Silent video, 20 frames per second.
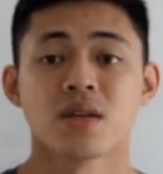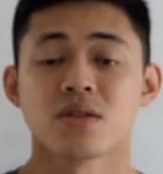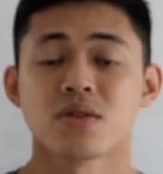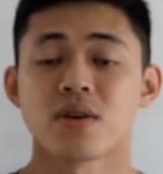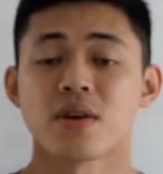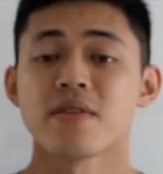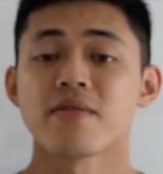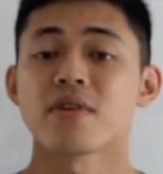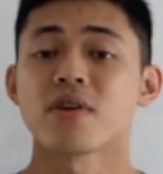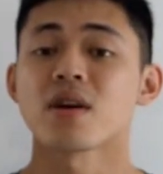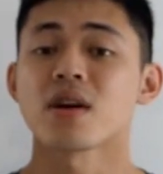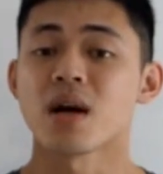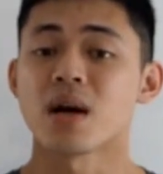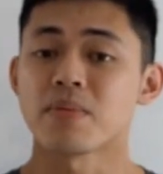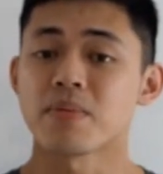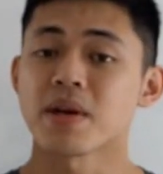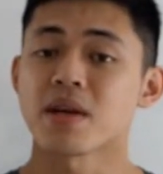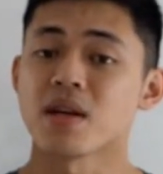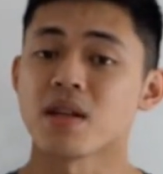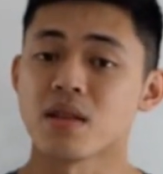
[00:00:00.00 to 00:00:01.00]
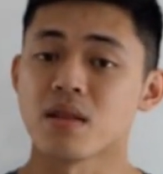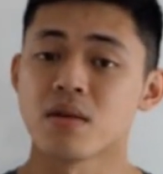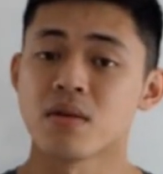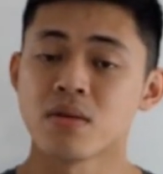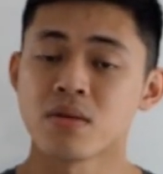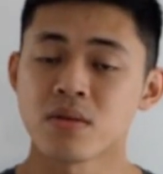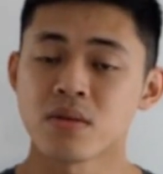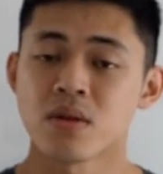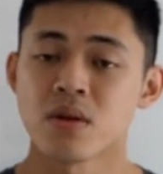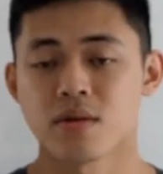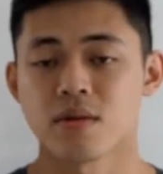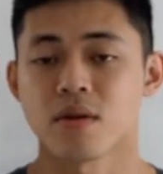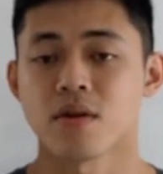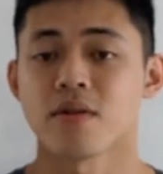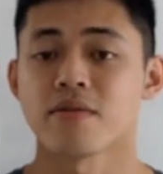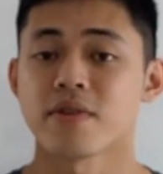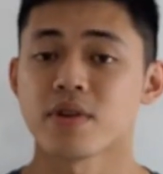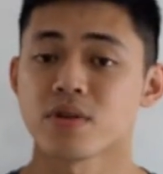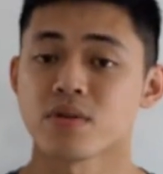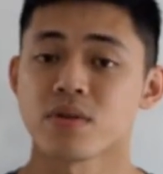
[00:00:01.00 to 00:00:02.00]
So if you're cupping alone
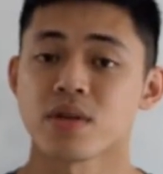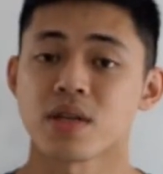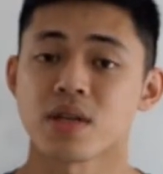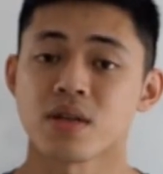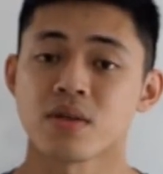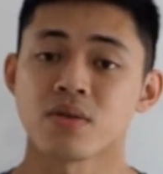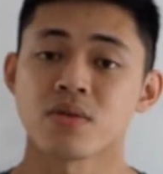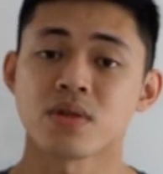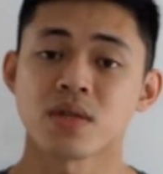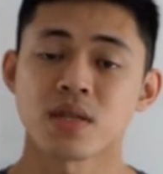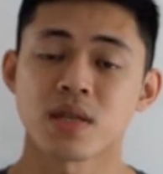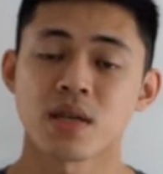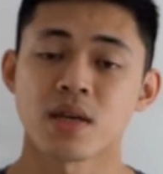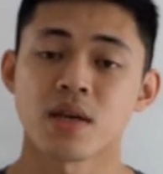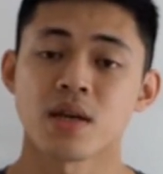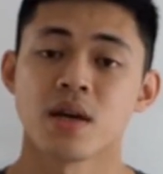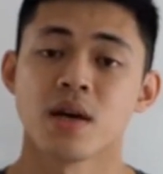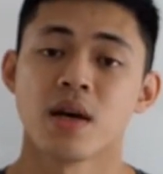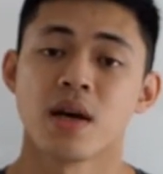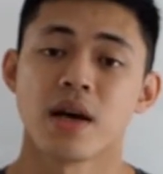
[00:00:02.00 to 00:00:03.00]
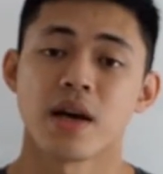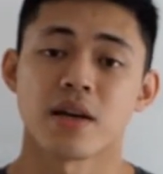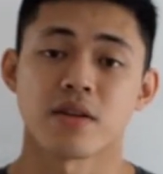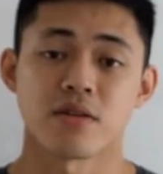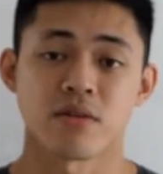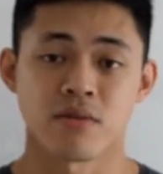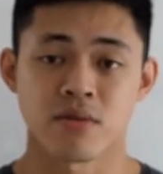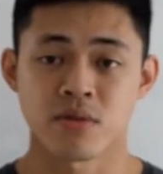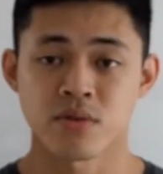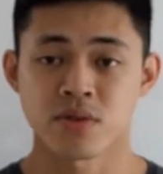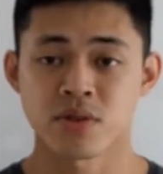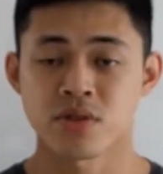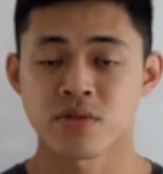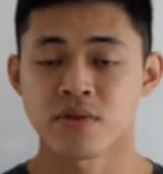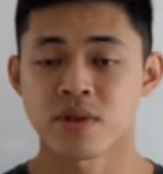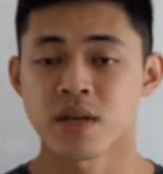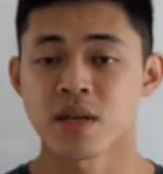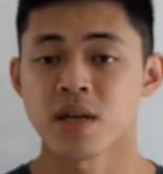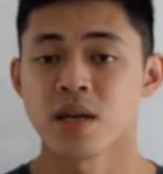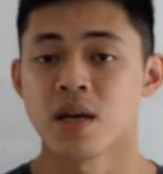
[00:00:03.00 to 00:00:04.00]
or if you're doing QC at your
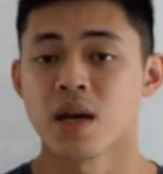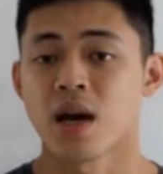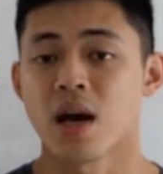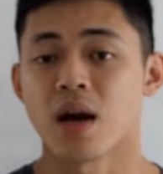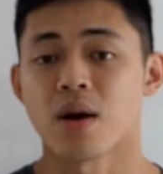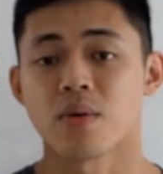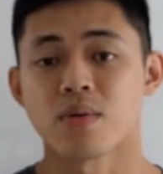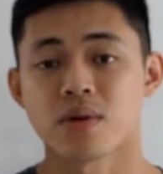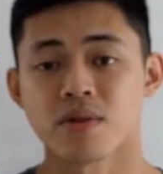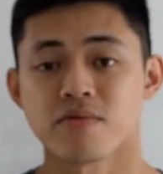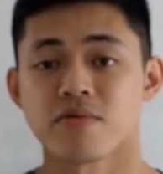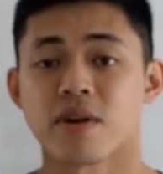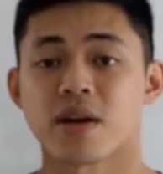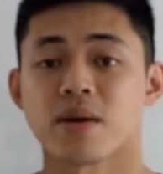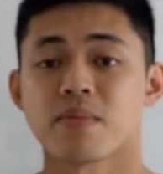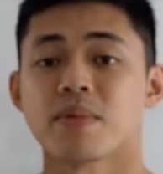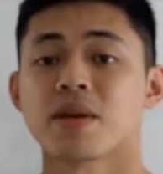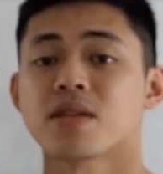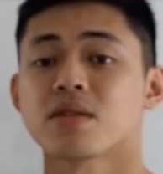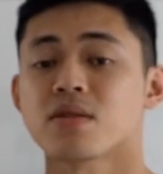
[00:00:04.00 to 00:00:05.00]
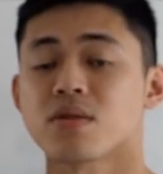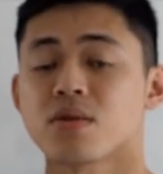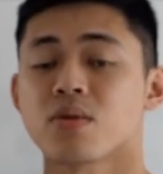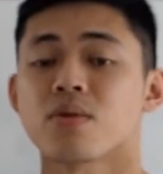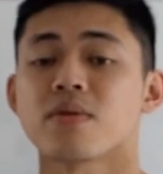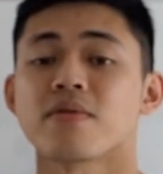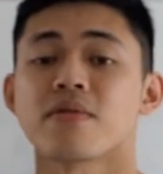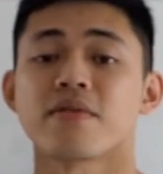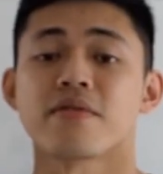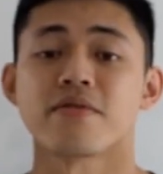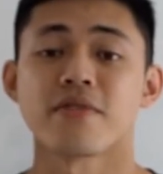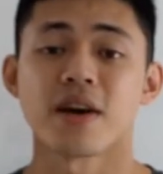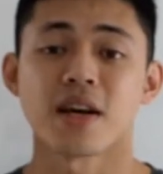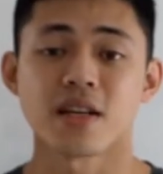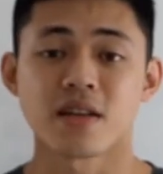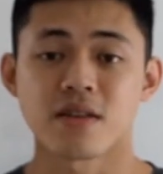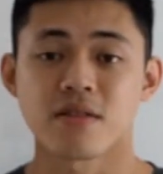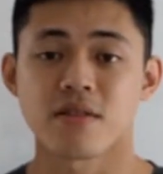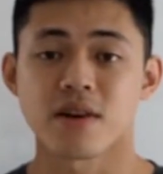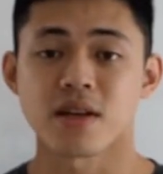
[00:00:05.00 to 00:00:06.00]
roastery, I would recommend to go with a
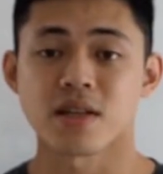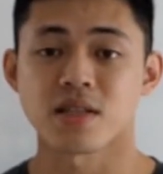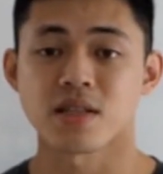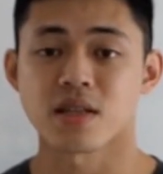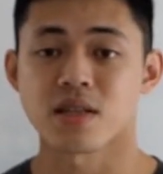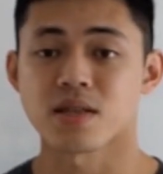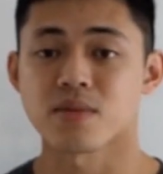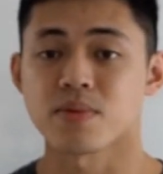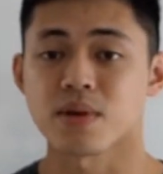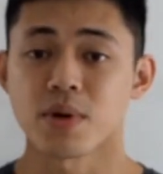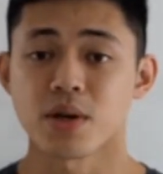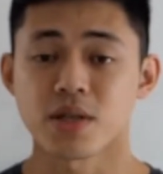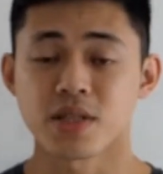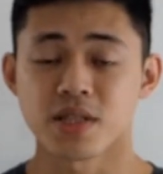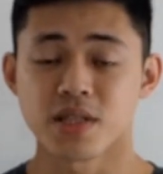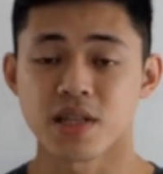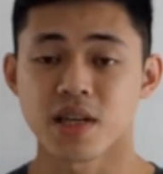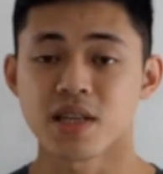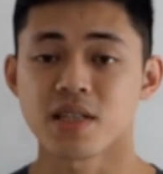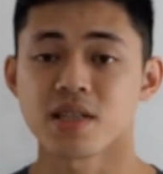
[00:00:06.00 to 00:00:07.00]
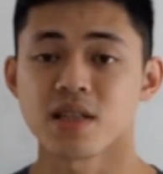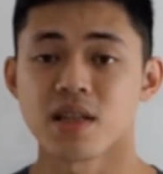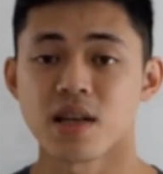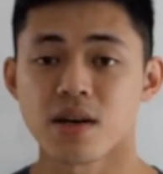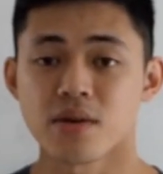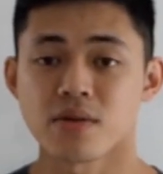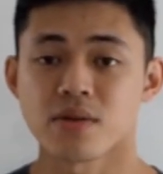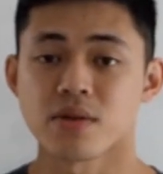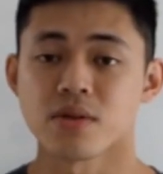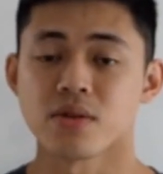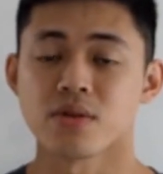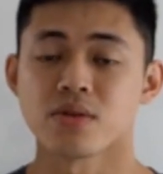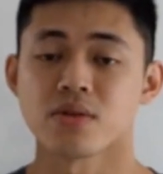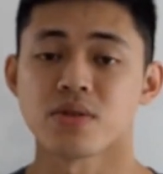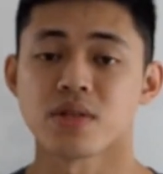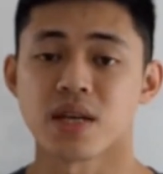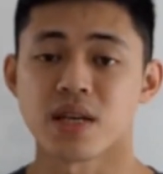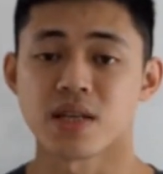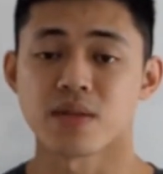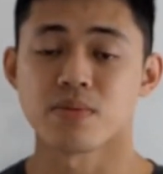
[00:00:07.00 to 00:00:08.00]
finer grind size because it does allow you
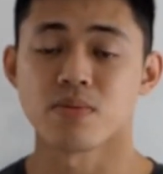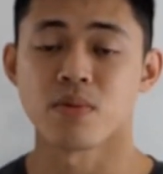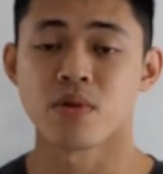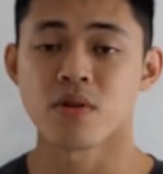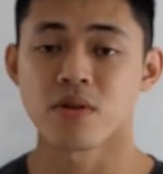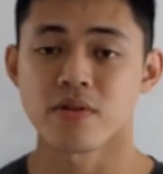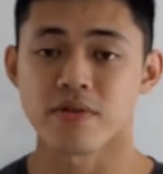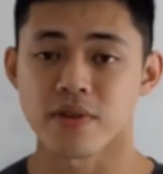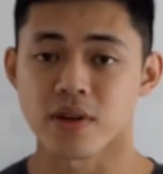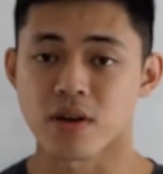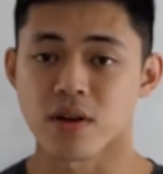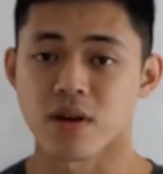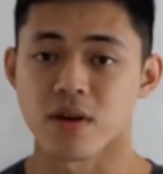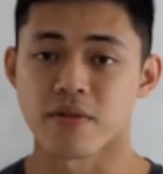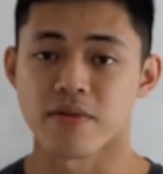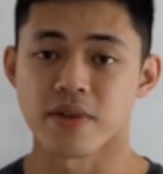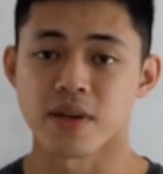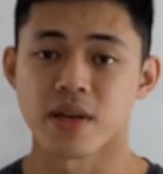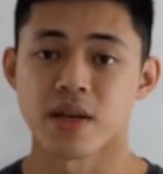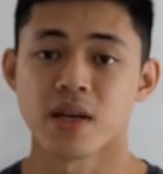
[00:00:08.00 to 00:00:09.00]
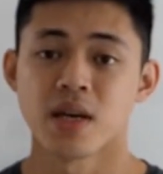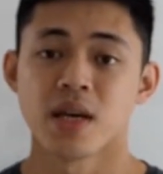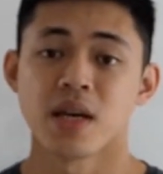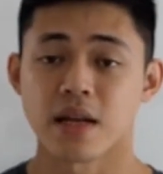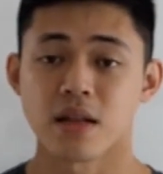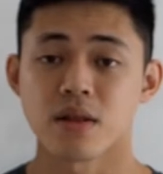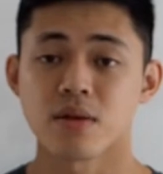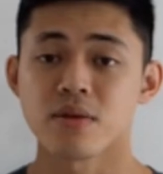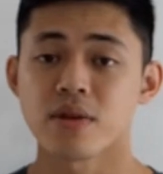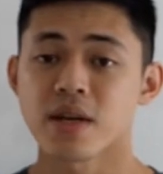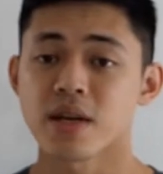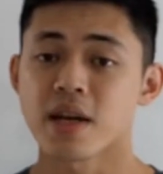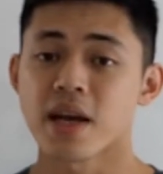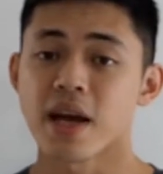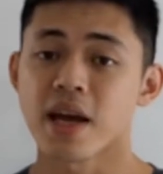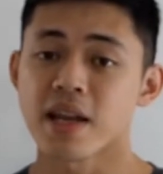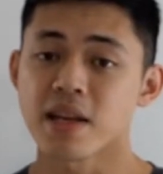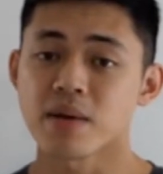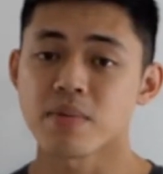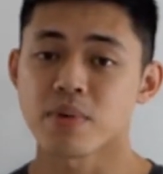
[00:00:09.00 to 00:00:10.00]
to taste more of the coffee,
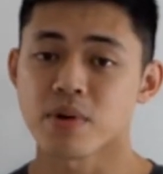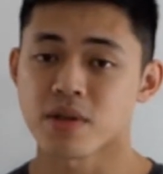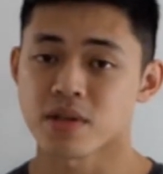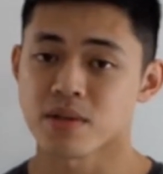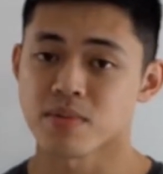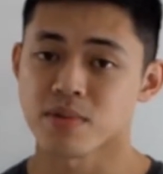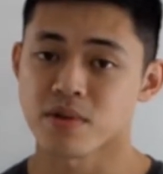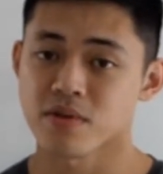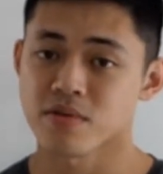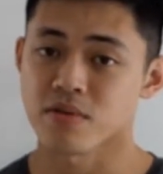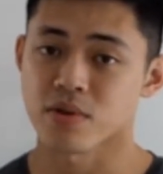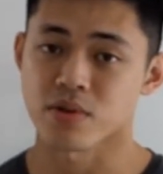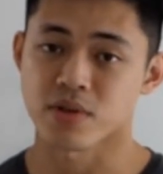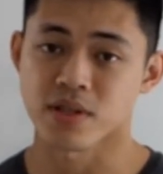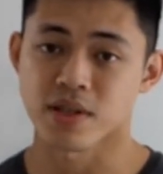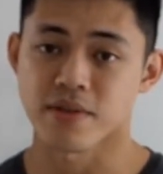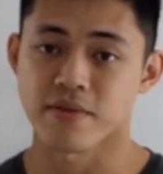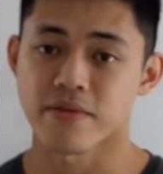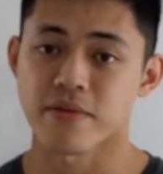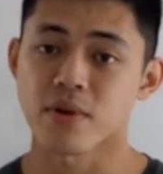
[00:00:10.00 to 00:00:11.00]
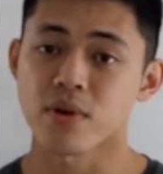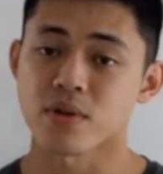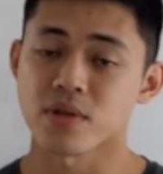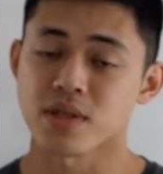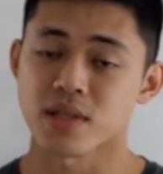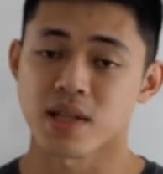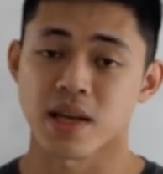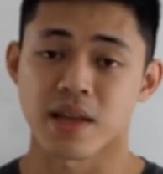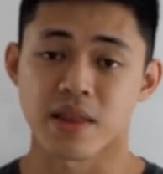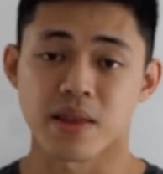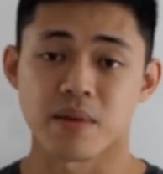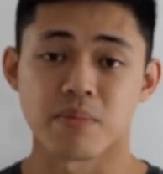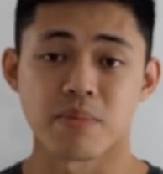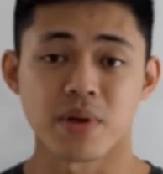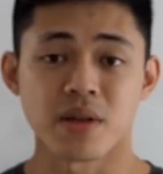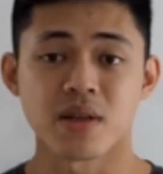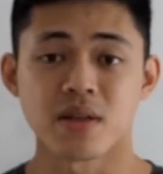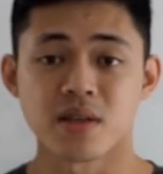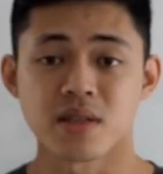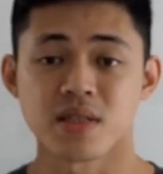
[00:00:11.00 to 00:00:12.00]
including any possible roasting faults like the
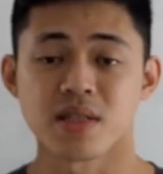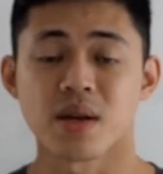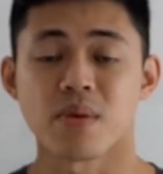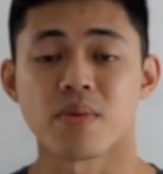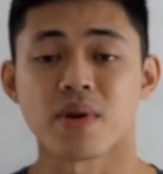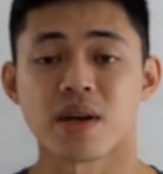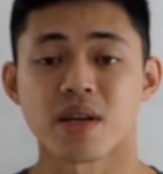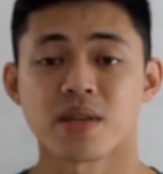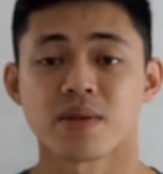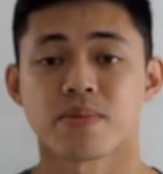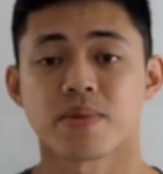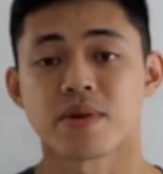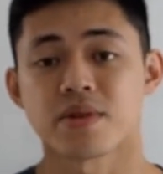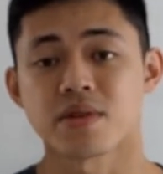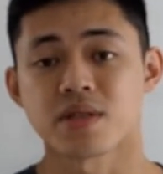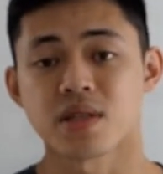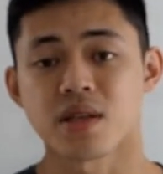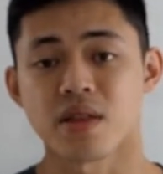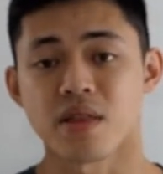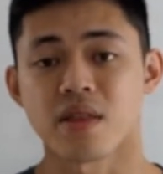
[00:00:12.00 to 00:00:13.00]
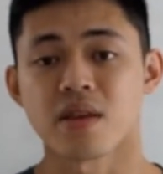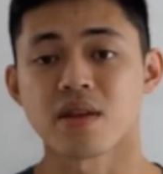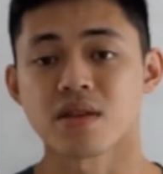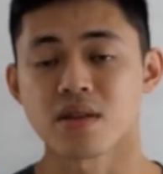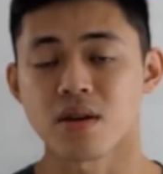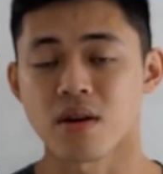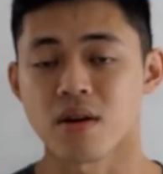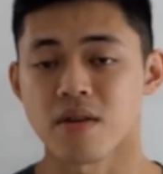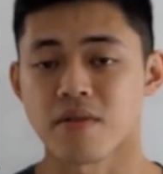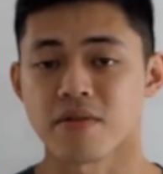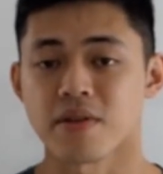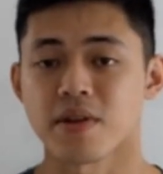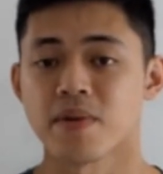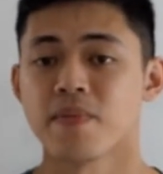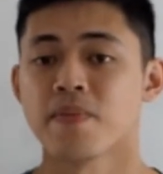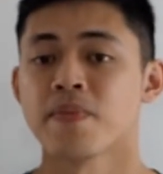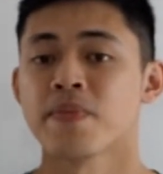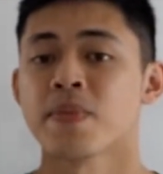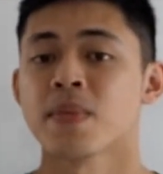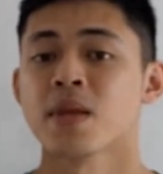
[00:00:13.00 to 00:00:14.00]
bitterness that we experience in this
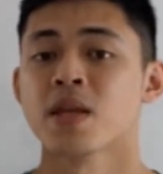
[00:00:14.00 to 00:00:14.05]
coffee.